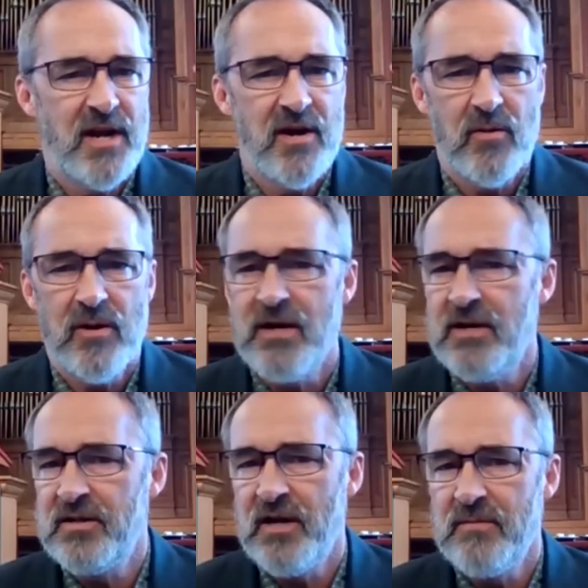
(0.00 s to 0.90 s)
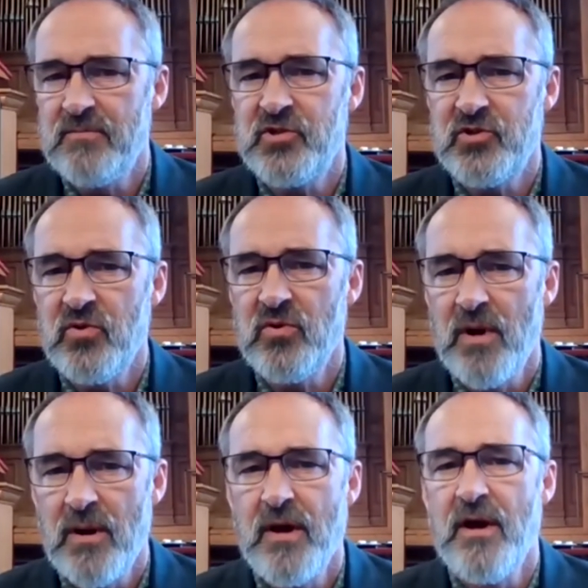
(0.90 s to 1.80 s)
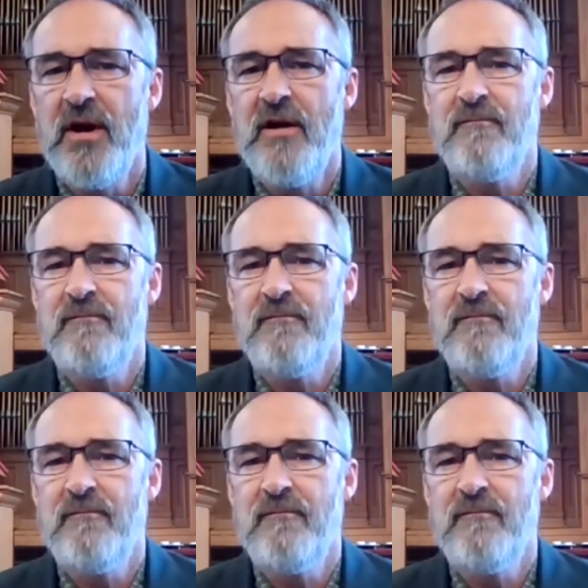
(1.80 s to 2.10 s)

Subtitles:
today or at any time soon,